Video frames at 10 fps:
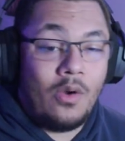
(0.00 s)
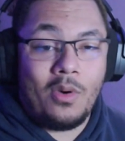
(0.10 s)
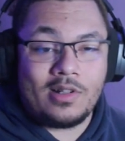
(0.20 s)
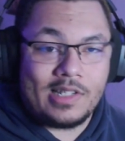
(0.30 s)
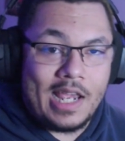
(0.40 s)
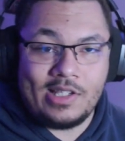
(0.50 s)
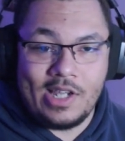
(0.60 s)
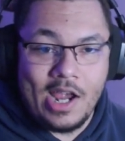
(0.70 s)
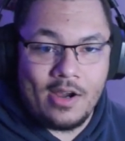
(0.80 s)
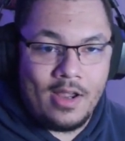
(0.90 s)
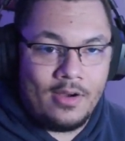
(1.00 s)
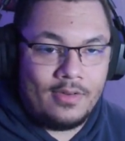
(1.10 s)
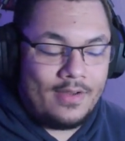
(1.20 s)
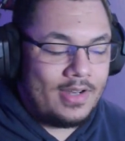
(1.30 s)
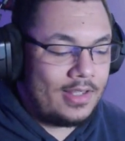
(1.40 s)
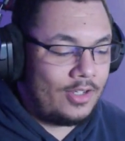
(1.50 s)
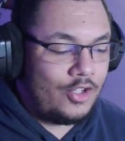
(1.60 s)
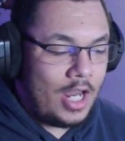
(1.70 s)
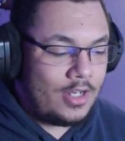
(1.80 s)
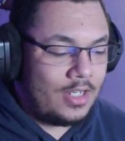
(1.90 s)
Worst case scenario, if nothing
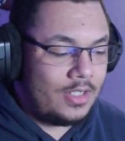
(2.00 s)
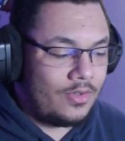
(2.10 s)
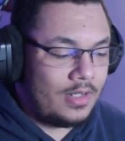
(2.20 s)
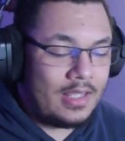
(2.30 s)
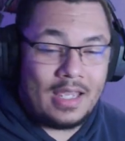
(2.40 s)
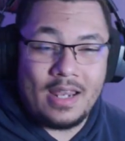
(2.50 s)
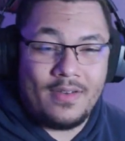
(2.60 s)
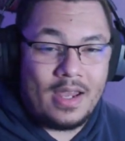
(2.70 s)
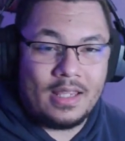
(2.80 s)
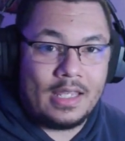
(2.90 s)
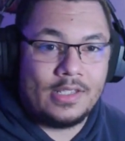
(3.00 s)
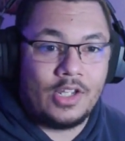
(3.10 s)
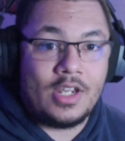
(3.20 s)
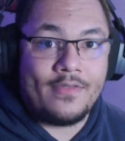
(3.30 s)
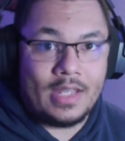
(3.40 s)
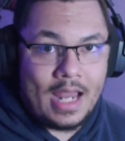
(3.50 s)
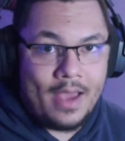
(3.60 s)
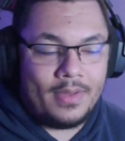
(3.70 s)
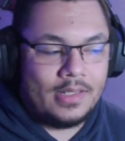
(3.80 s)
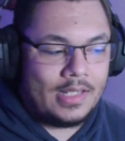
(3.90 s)
changes or nothing anything significant
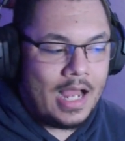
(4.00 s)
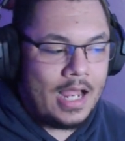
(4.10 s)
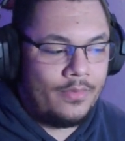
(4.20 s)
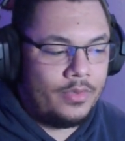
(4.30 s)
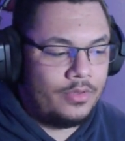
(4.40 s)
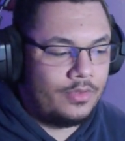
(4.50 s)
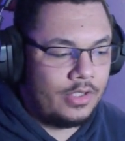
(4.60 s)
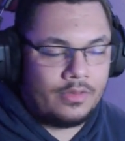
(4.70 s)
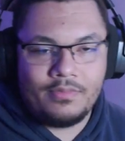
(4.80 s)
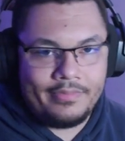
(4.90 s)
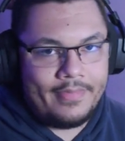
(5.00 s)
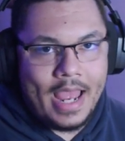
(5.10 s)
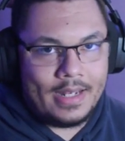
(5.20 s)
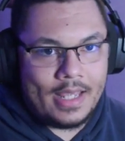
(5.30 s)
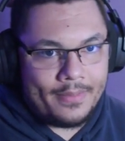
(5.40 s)
happens, I will just end the